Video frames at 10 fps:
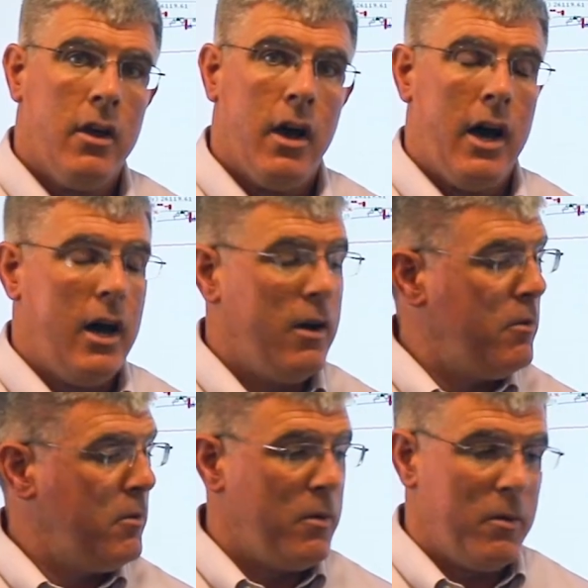
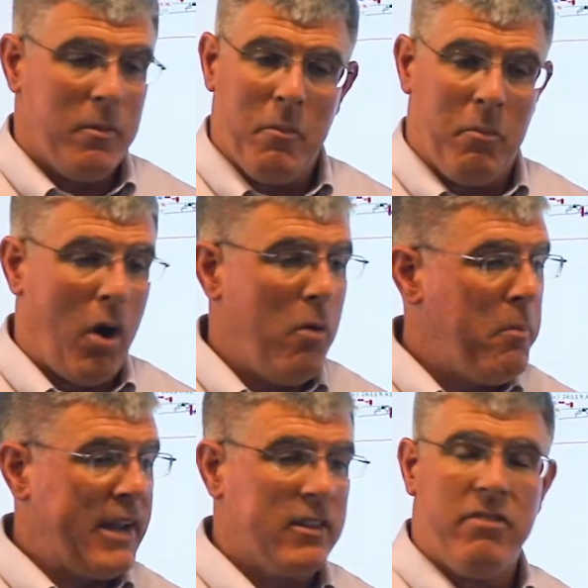Brought
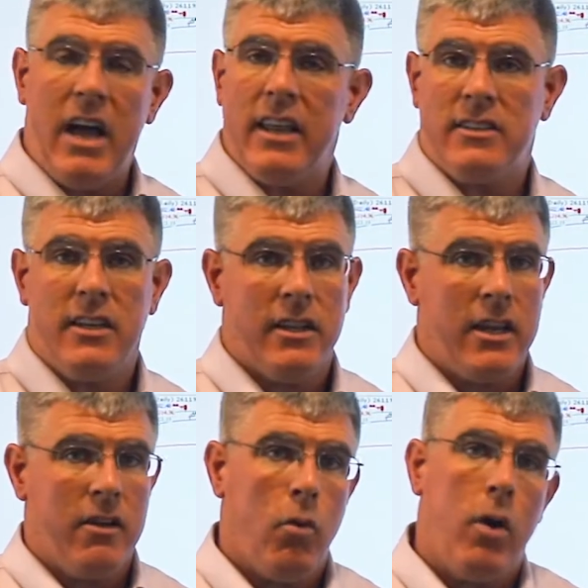back the
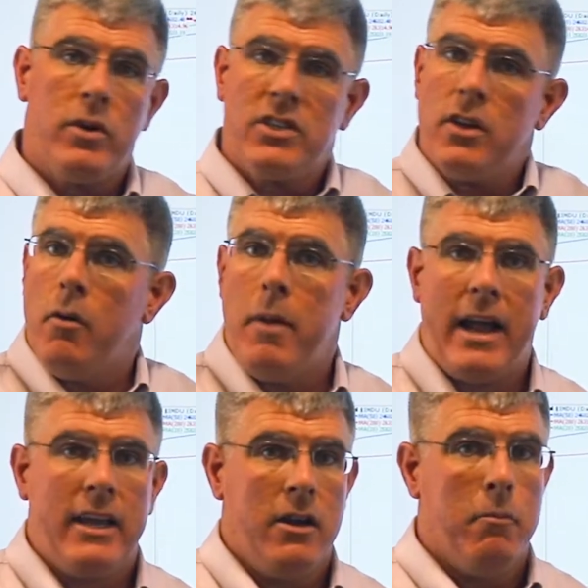volatility of what we saw
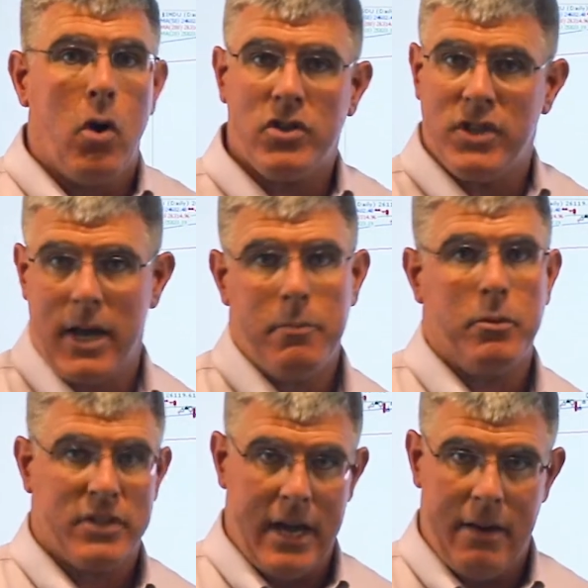back in the March and
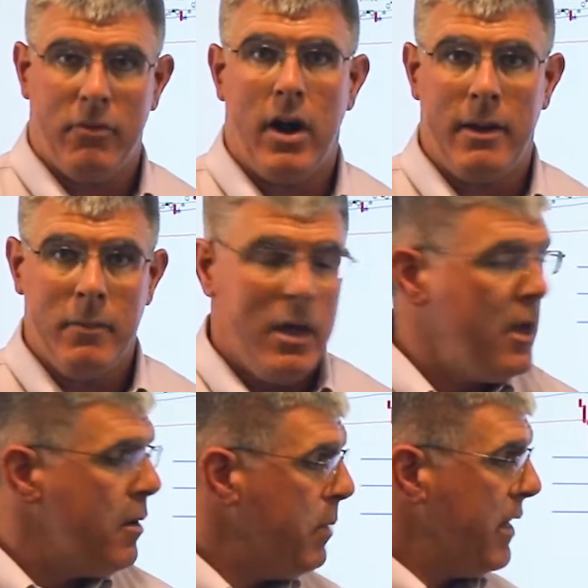April time frame,
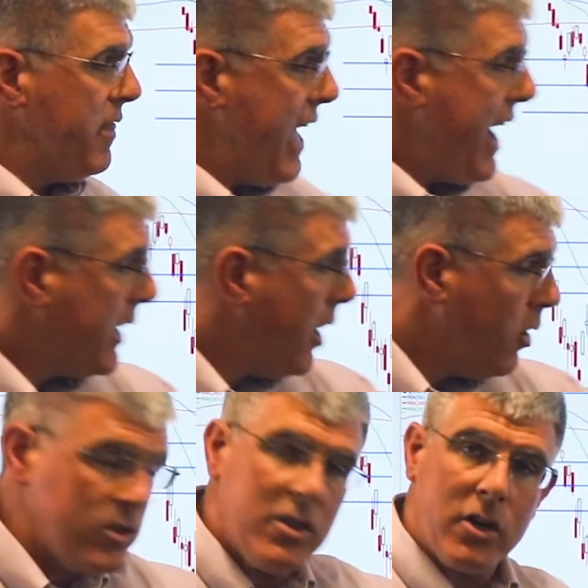but that
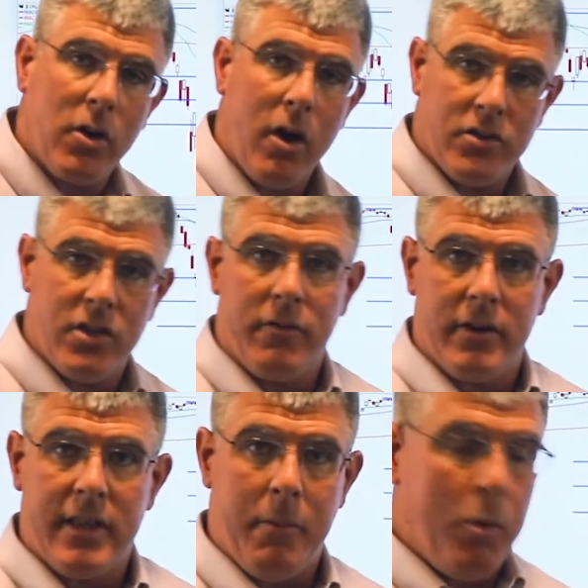caused the crossover
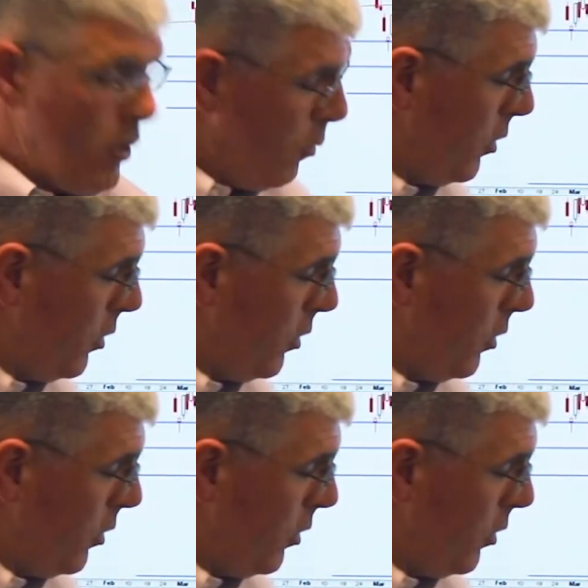at that point.